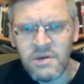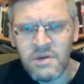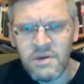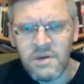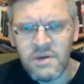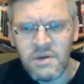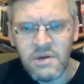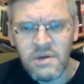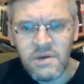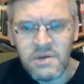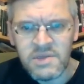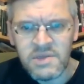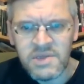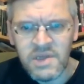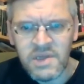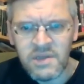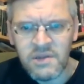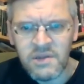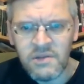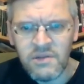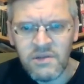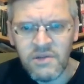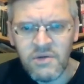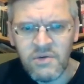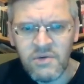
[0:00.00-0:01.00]
a
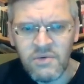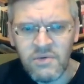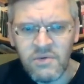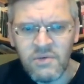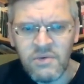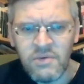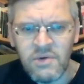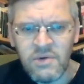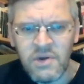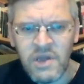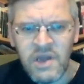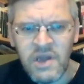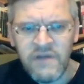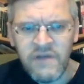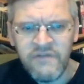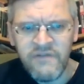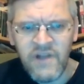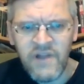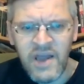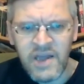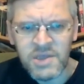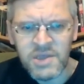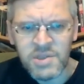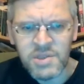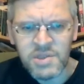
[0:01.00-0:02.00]
sudden thought
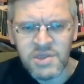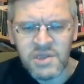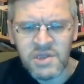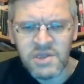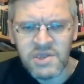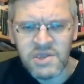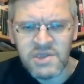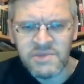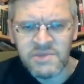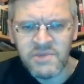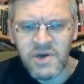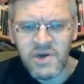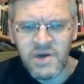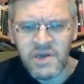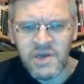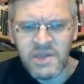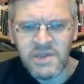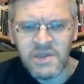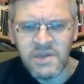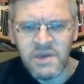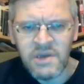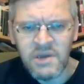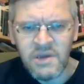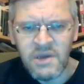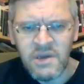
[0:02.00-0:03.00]
flashed in his
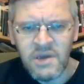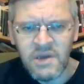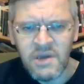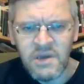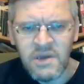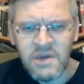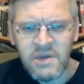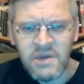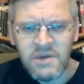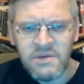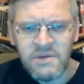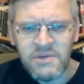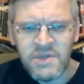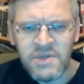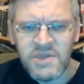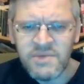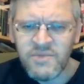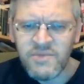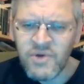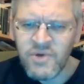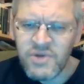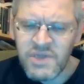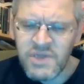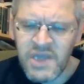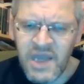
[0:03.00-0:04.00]
mind. This
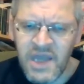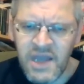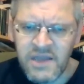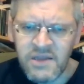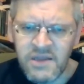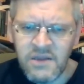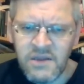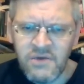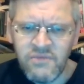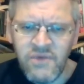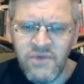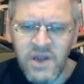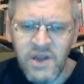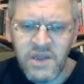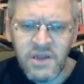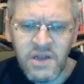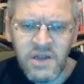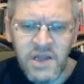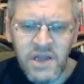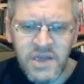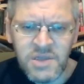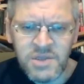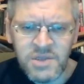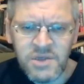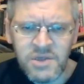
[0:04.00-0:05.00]
body had no
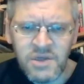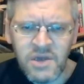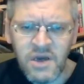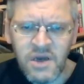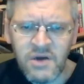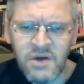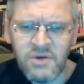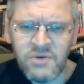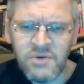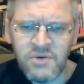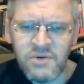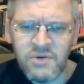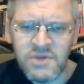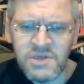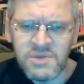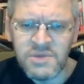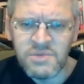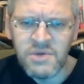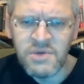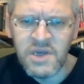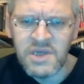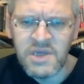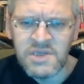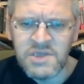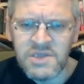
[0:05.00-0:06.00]
regulation code on
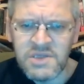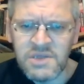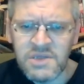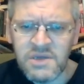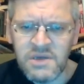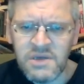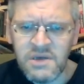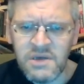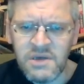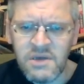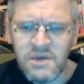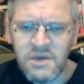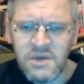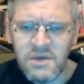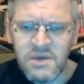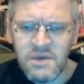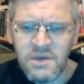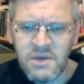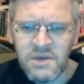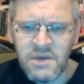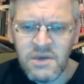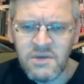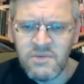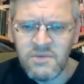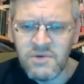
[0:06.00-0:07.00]
its wrists.
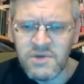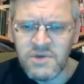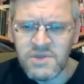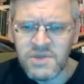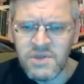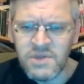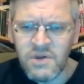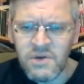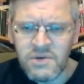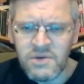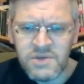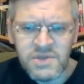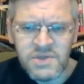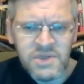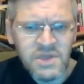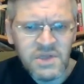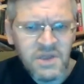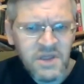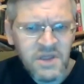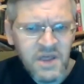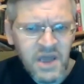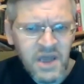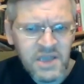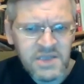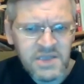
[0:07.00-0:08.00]
It was not
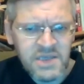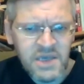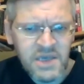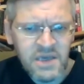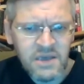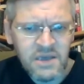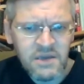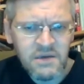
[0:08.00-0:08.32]
synthetic.